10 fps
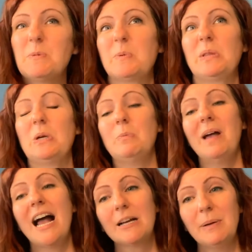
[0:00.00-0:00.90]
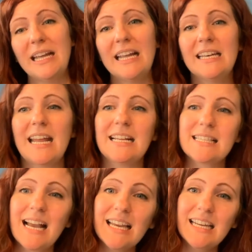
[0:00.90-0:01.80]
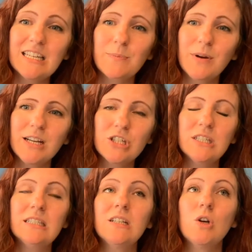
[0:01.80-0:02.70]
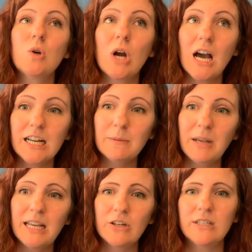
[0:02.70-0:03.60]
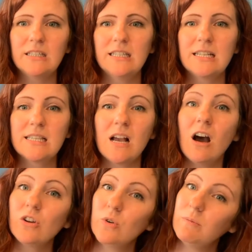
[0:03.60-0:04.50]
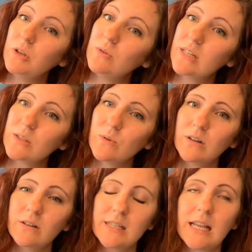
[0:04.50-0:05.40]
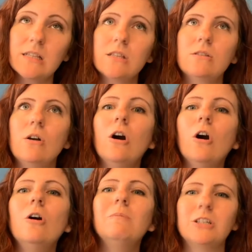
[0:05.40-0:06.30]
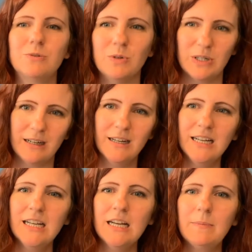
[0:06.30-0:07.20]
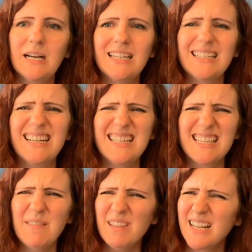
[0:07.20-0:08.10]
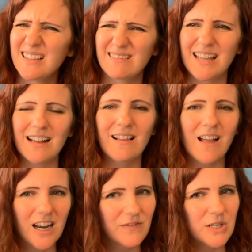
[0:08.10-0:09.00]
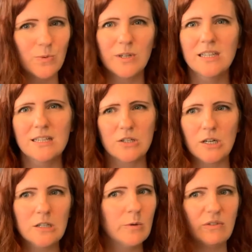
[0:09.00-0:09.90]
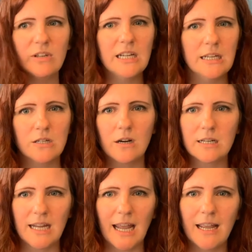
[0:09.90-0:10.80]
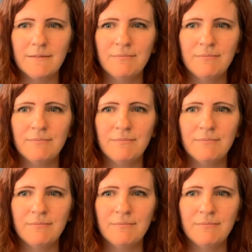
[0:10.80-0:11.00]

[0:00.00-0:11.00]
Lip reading: with low back pain, anxiety and depression, chronic pain or illness, autoimmune disorders, and so much more. But it's something that a lot of us really struggle with fitting into our day.